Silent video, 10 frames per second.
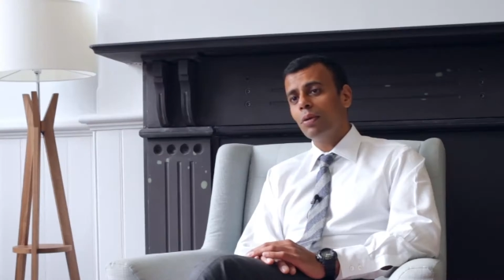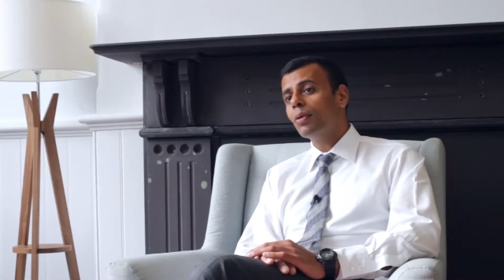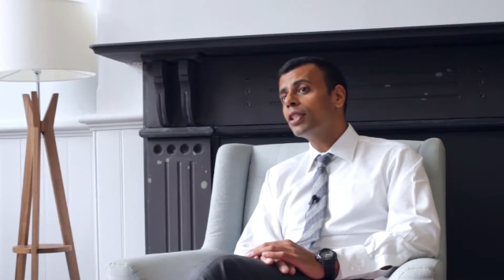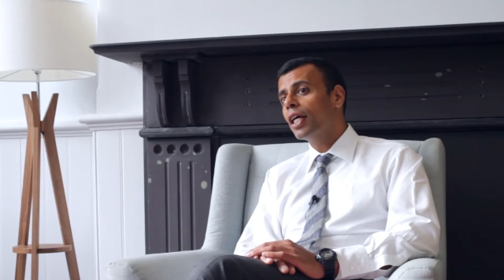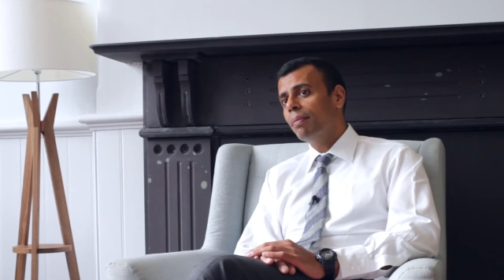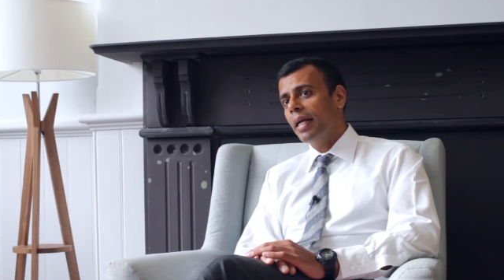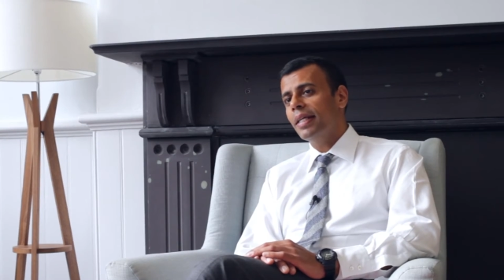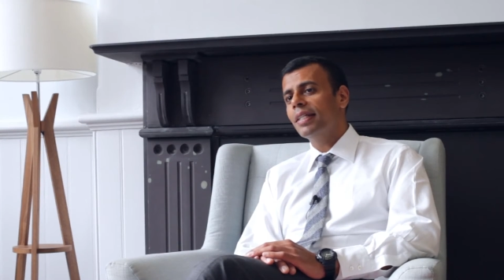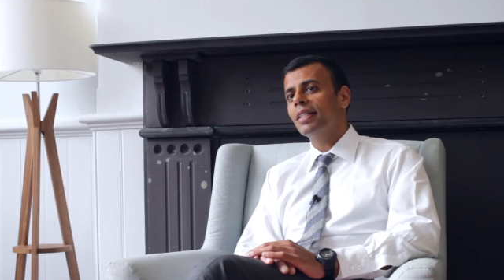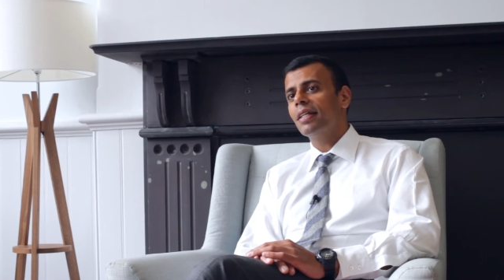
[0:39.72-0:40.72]
also
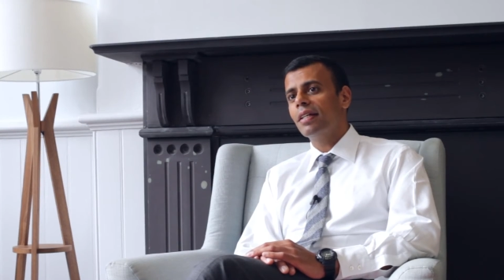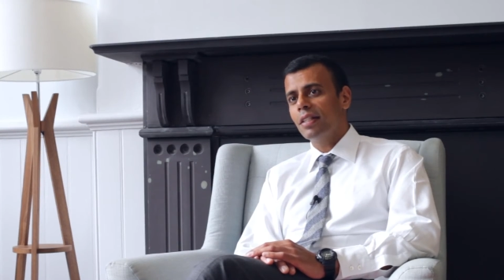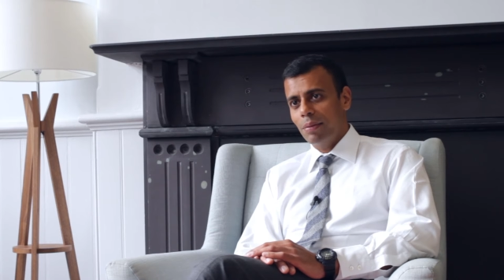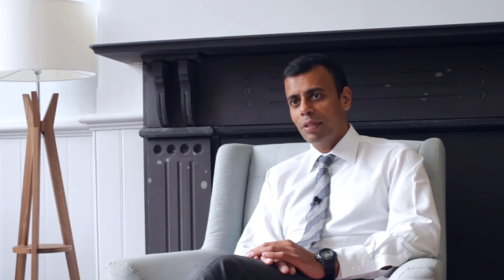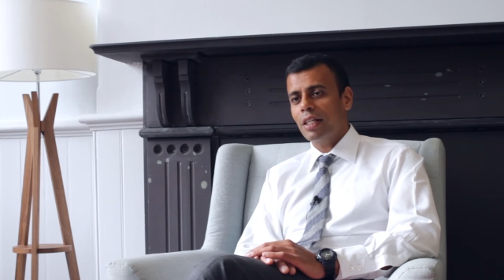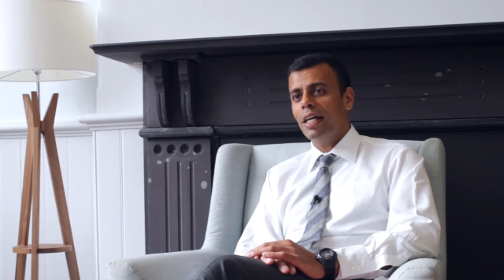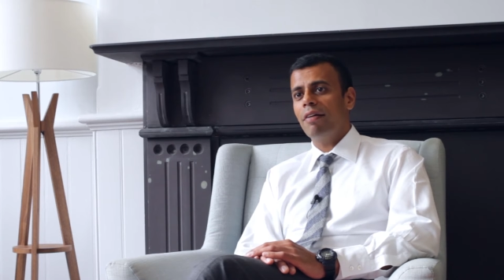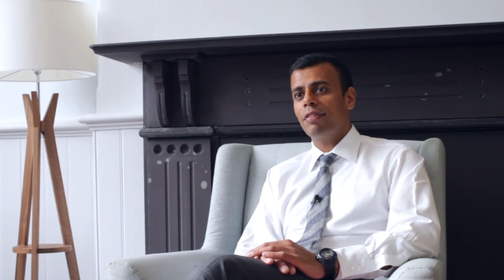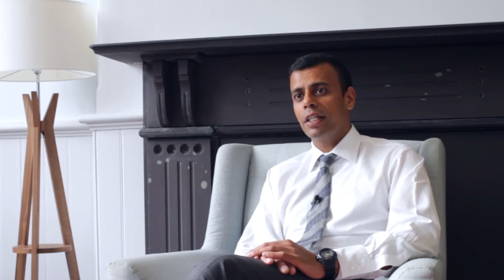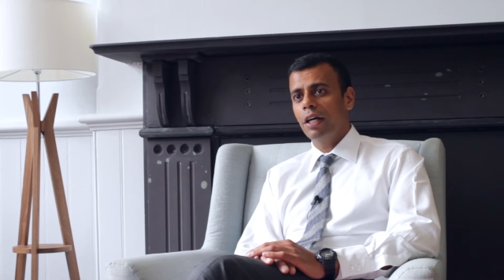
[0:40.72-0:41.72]
means that someone's going to
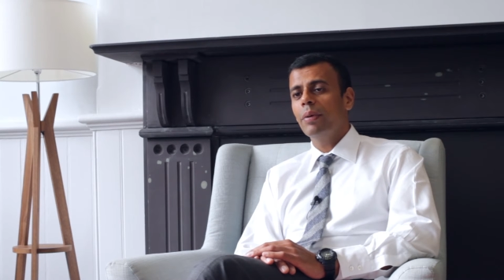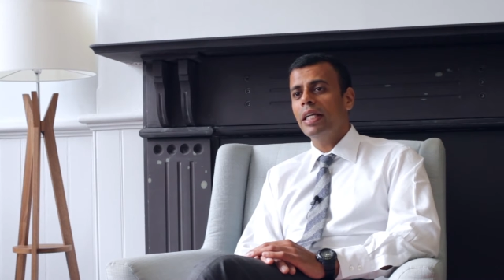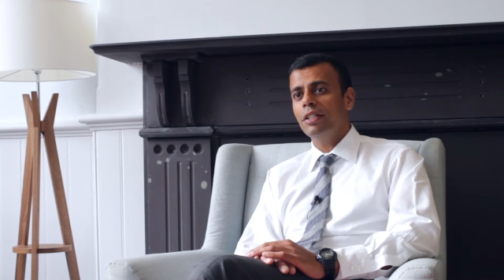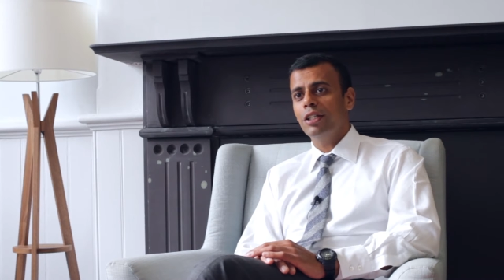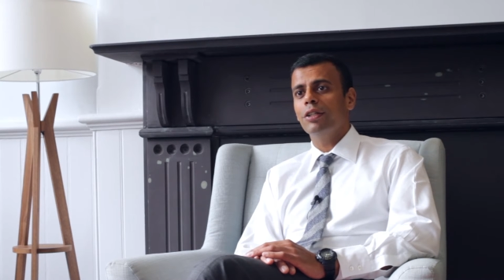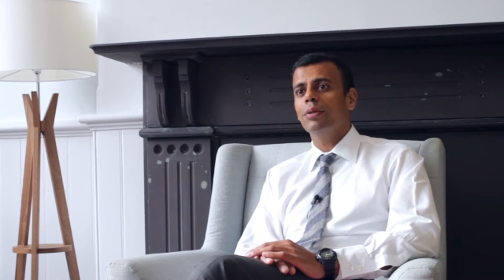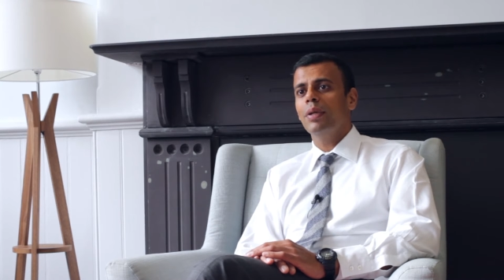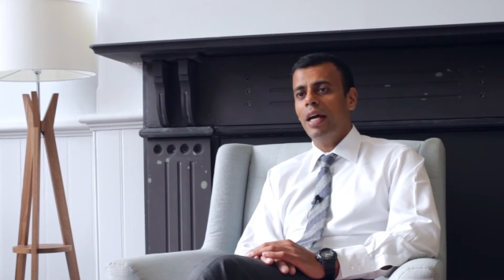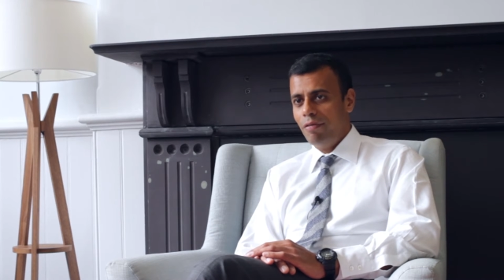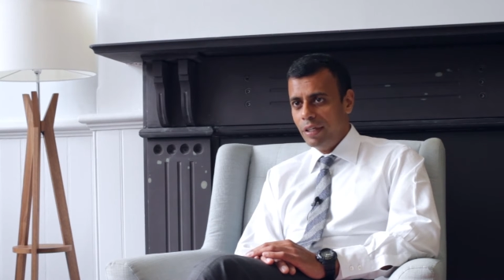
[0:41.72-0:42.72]
have to go into
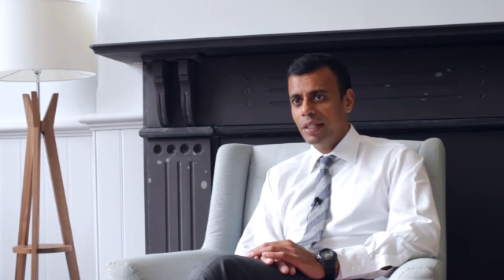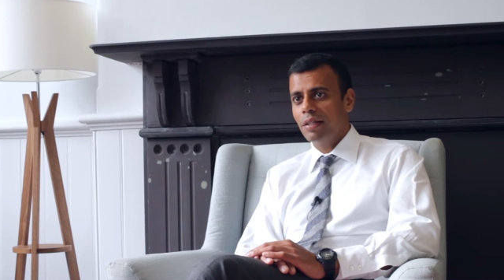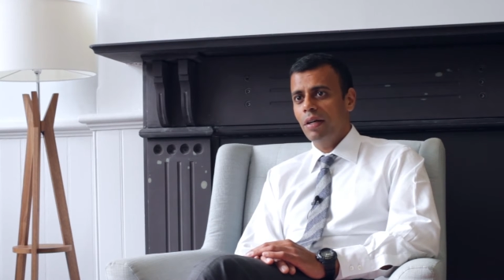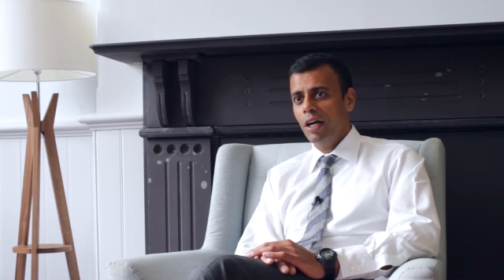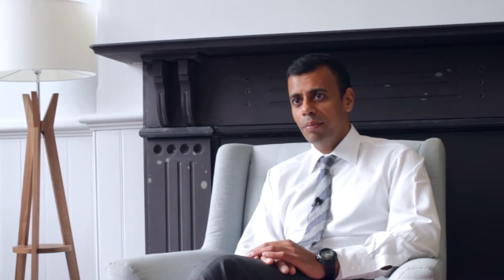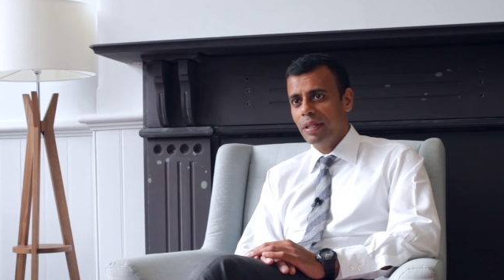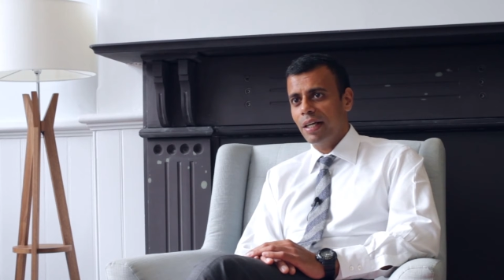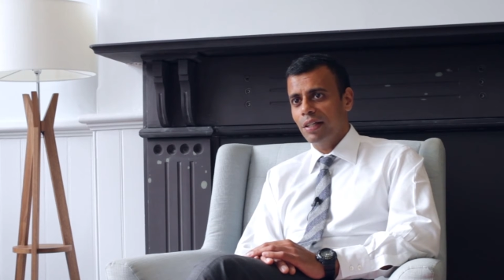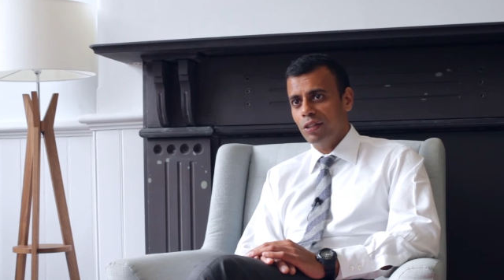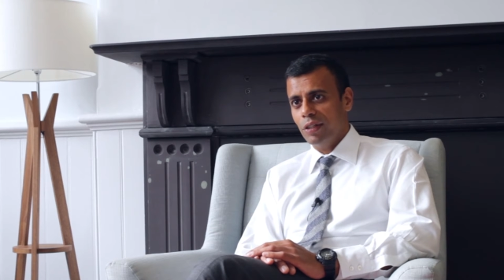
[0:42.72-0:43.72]
every single home in the
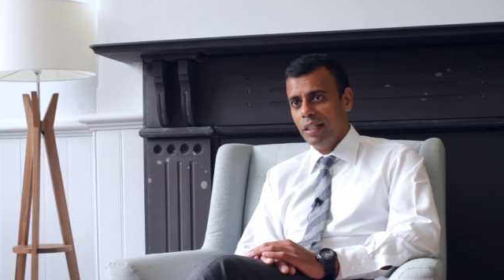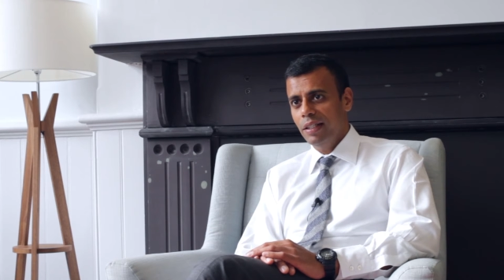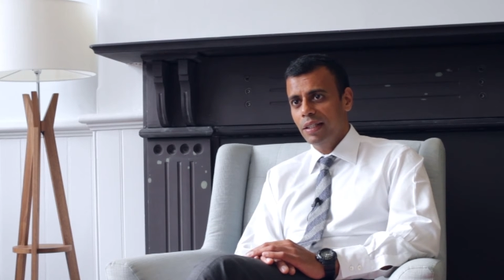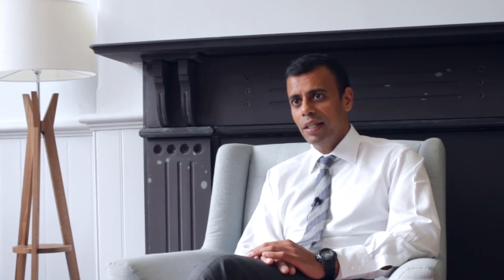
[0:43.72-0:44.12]
country